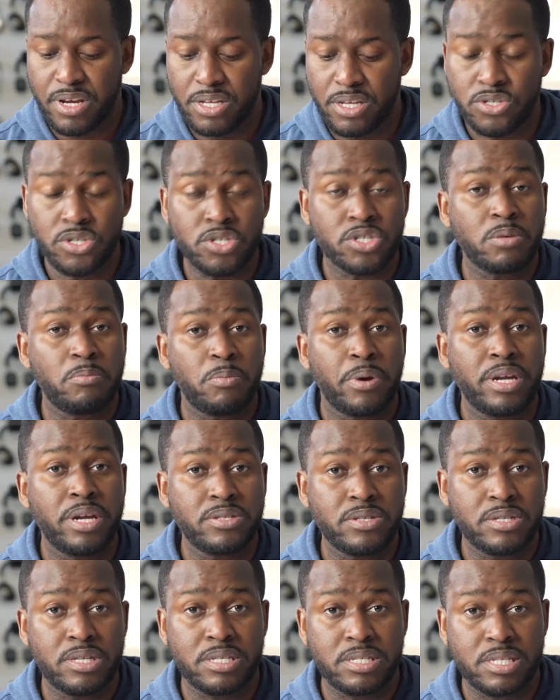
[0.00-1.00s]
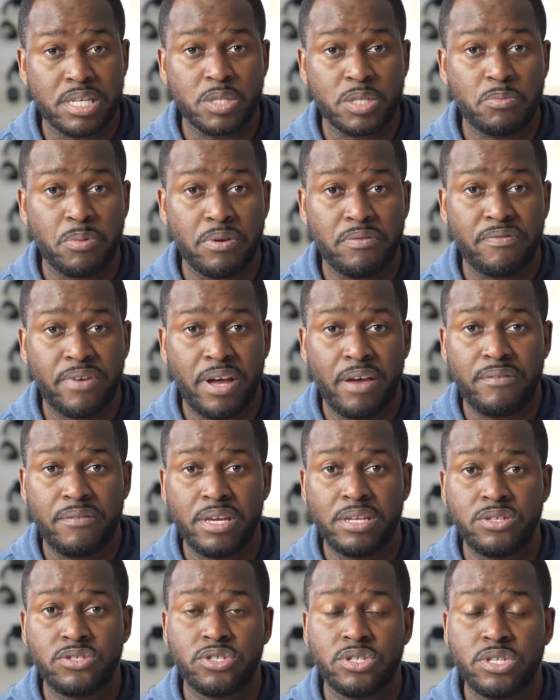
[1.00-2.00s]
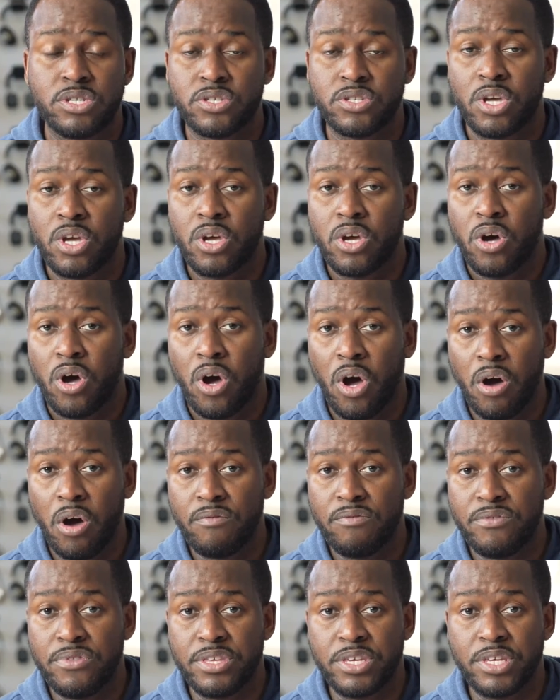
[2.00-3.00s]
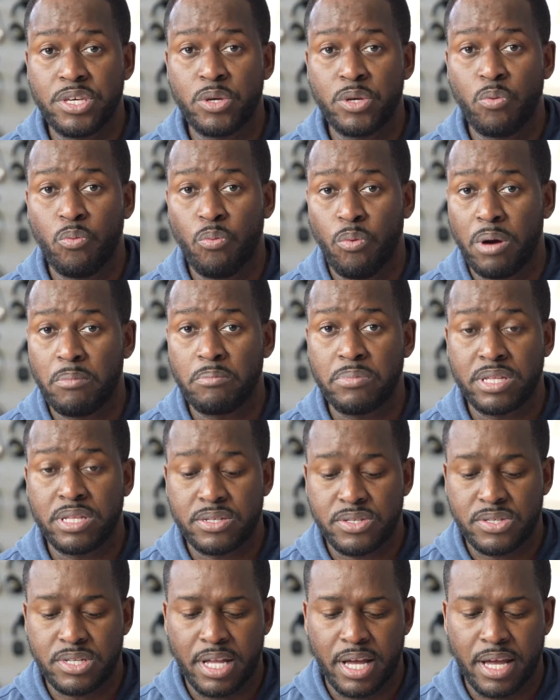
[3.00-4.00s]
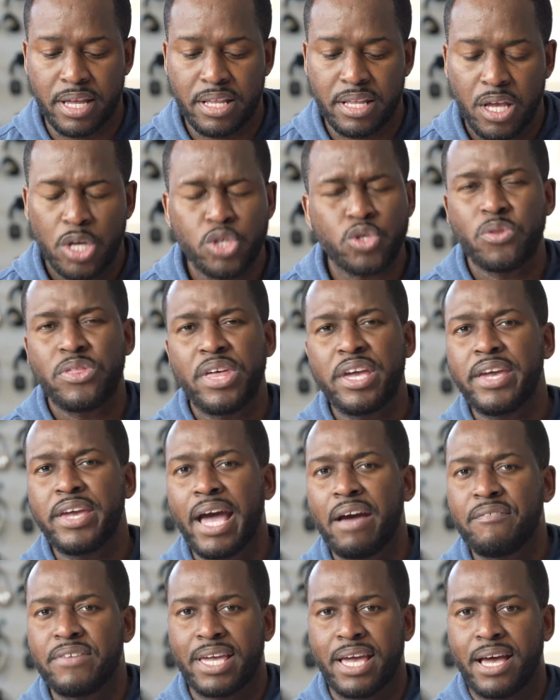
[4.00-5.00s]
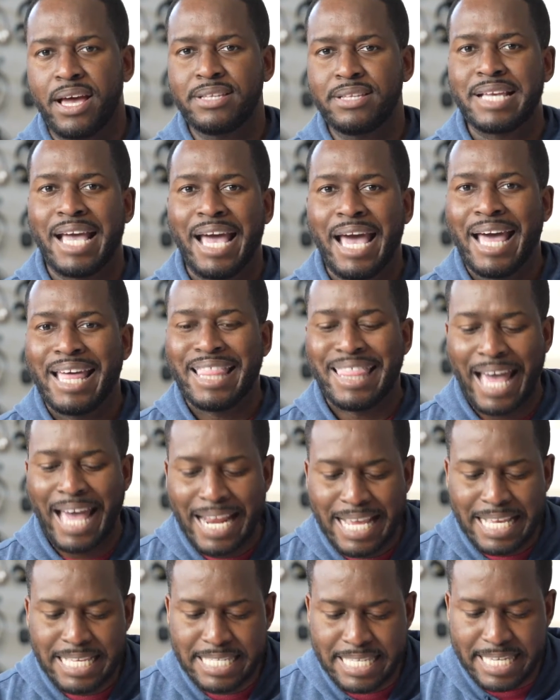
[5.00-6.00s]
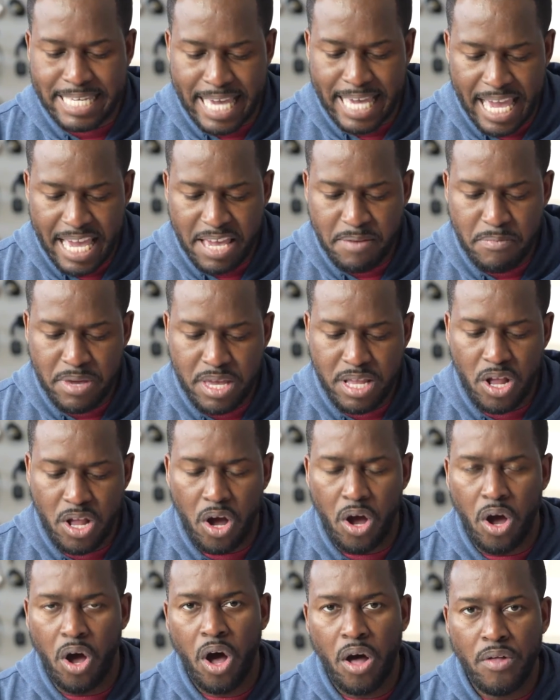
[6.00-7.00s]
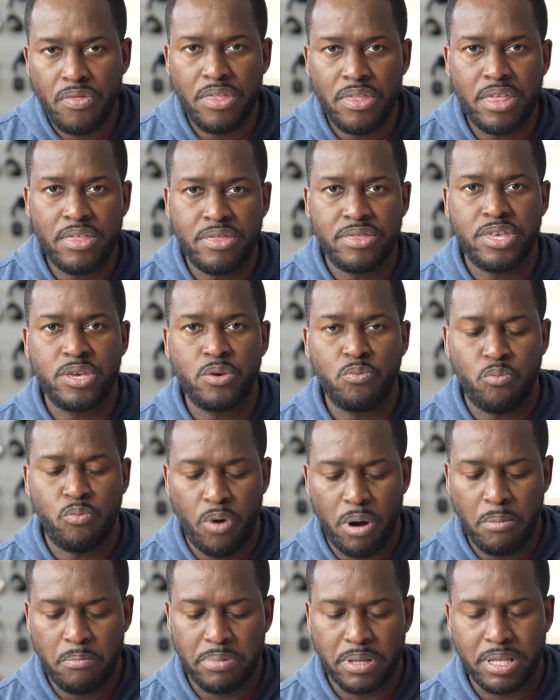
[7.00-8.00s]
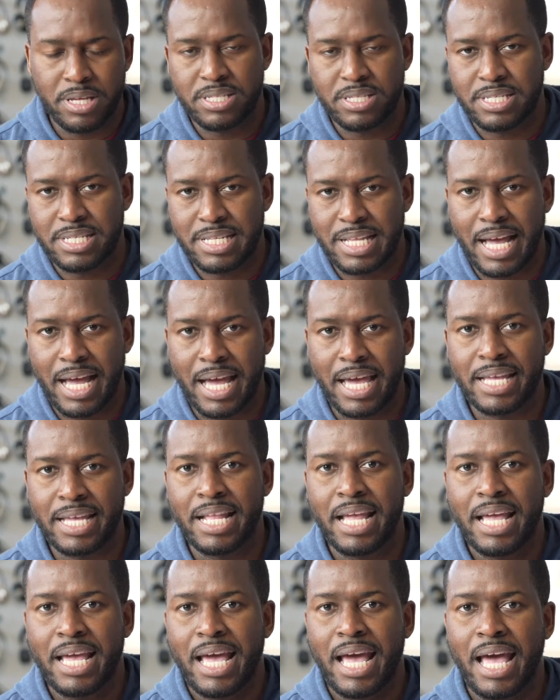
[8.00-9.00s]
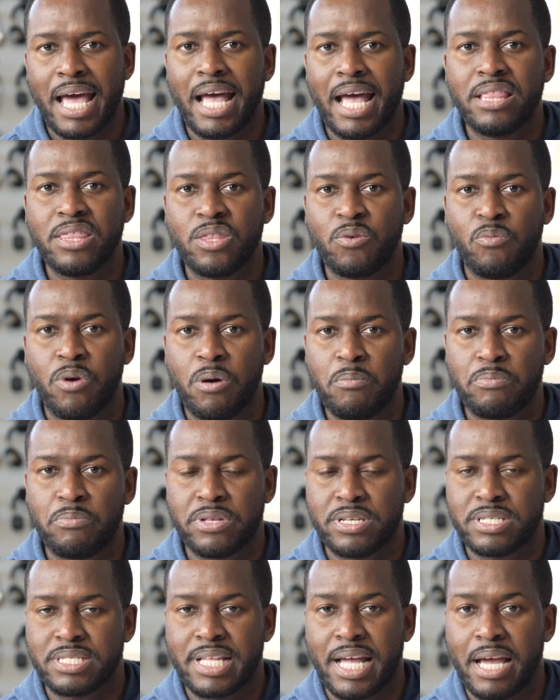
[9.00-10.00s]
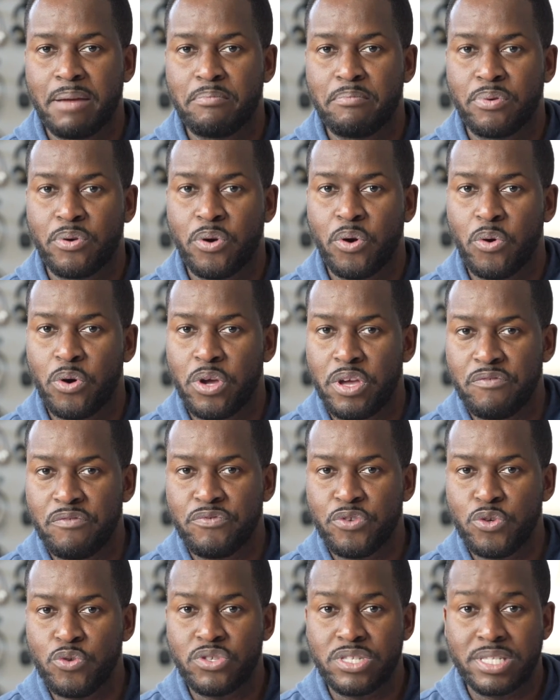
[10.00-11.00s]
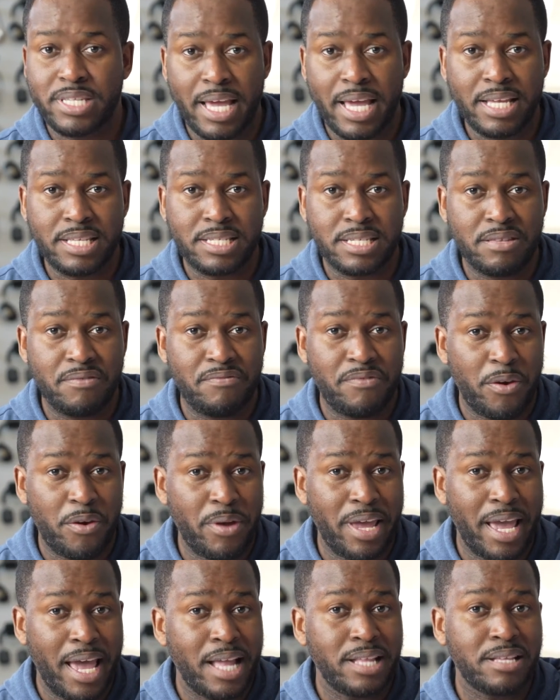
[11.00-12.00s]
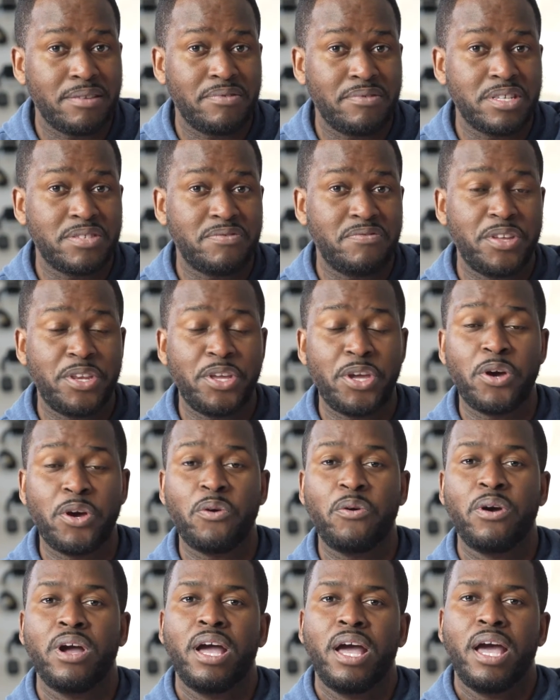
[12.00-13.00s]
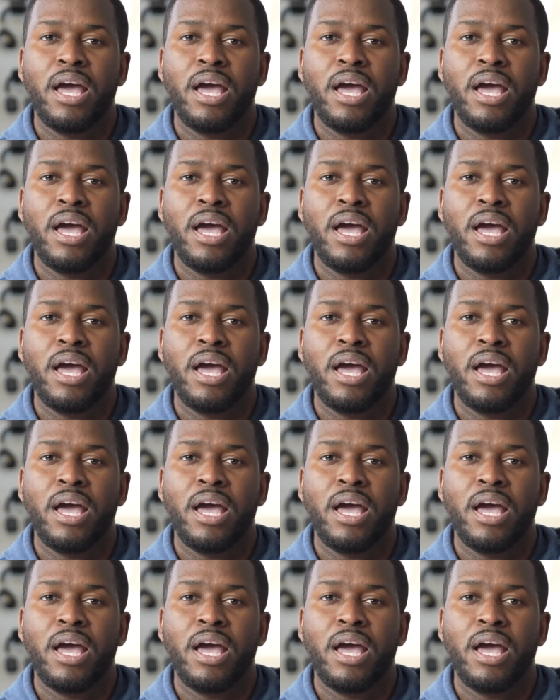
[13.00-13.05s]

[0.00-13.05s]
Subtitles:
inches compared to the 6.5 inches of the OnePlus 9. So there you have it, guys. That is gaming on the OnePlus 9 and the OnePlus 9 Pro. If you stay to the very end of this video,